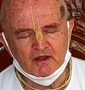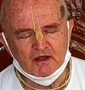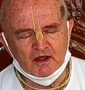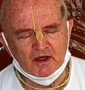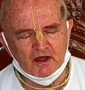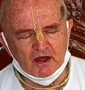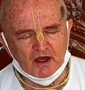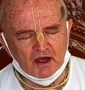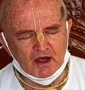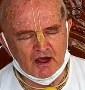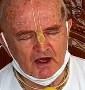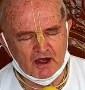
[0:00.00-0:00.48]

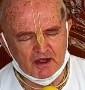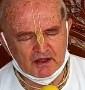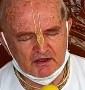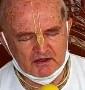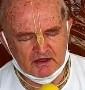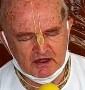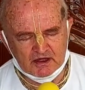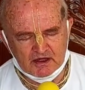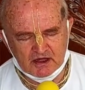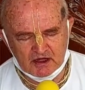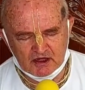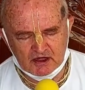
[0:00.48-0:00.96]
and
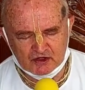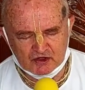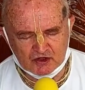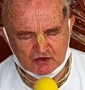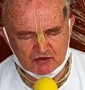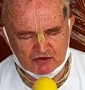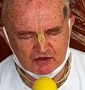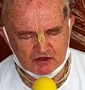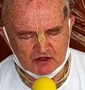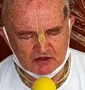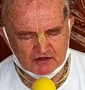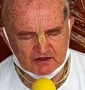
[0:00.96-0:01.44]
he should
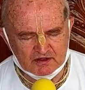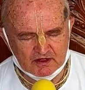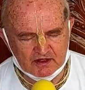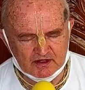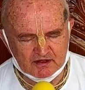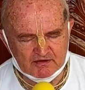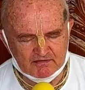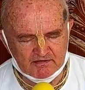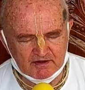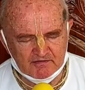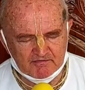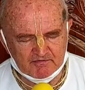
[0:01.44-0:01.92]
not take
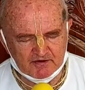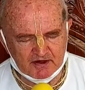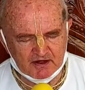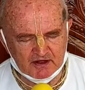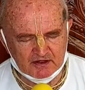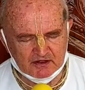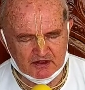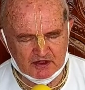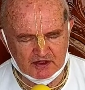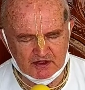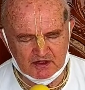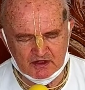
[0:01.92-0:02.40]
revenge
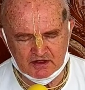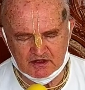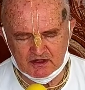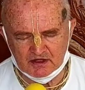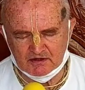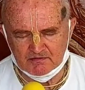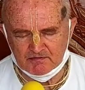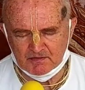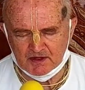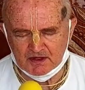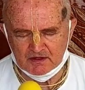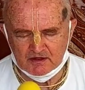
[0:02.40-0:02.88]
in that
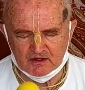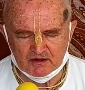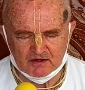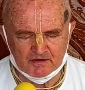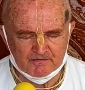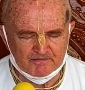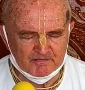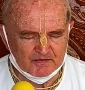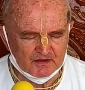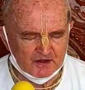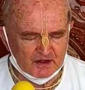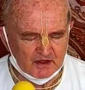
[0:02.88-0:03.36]
manner
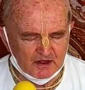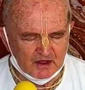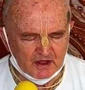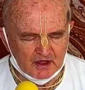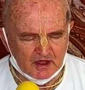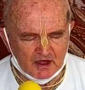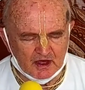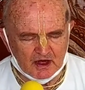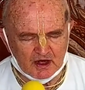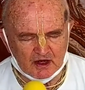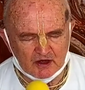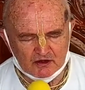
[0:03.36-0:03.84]

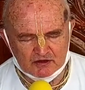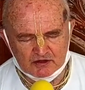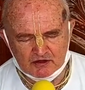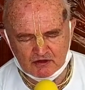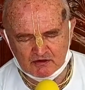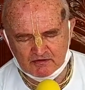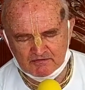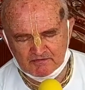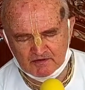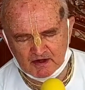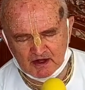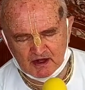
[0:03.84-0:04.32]
out of
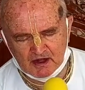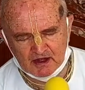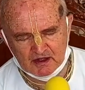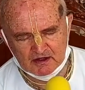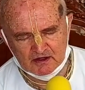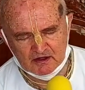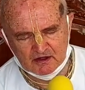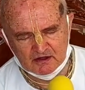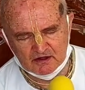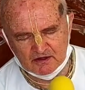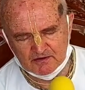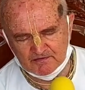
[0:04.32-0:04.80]

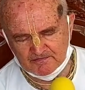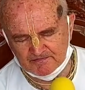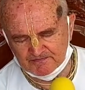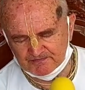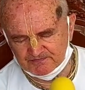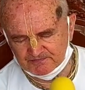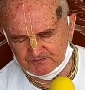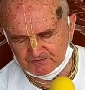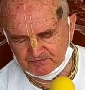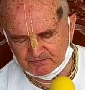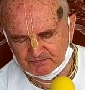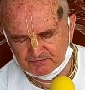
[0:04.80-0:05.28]
anger
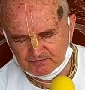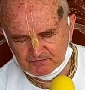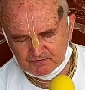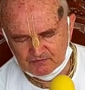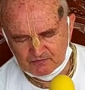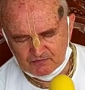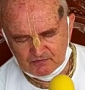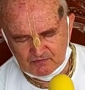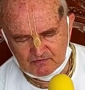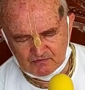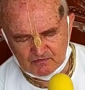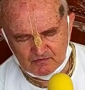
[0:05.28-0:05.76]

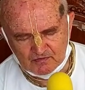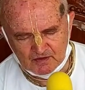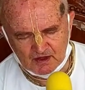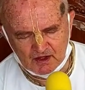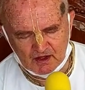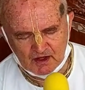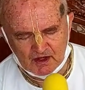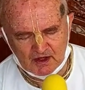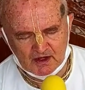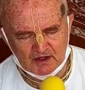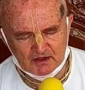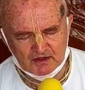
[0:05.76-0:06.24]

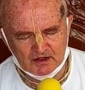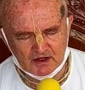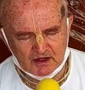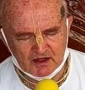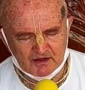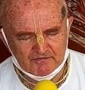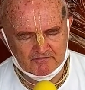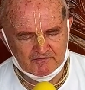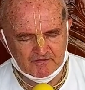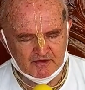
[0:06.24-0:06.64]
and envy.